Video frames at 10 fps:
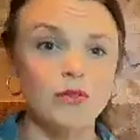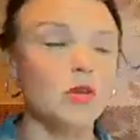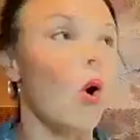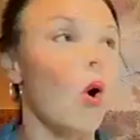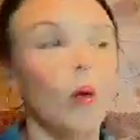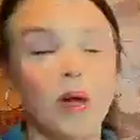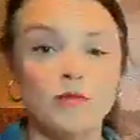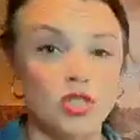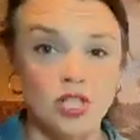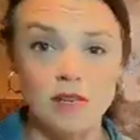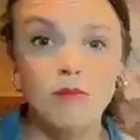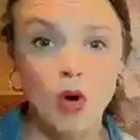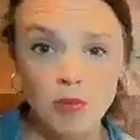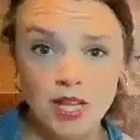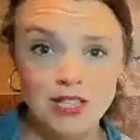those OMG
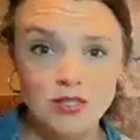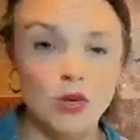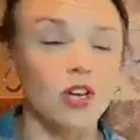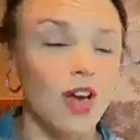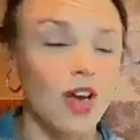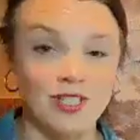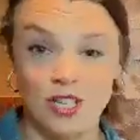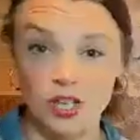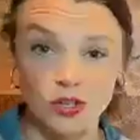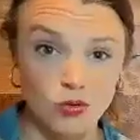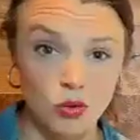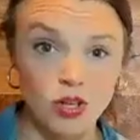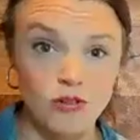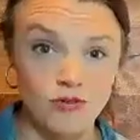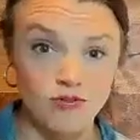moments where you're having to
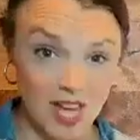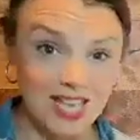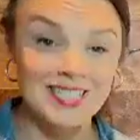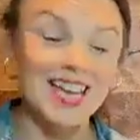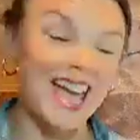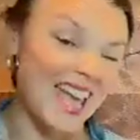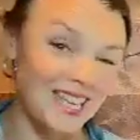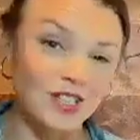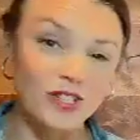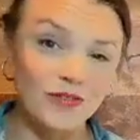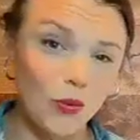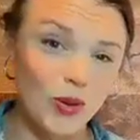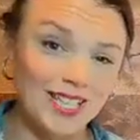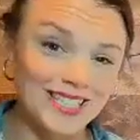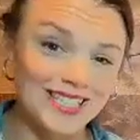control your face and your
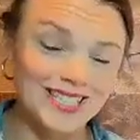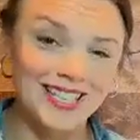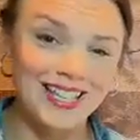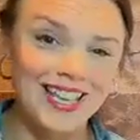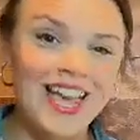voice,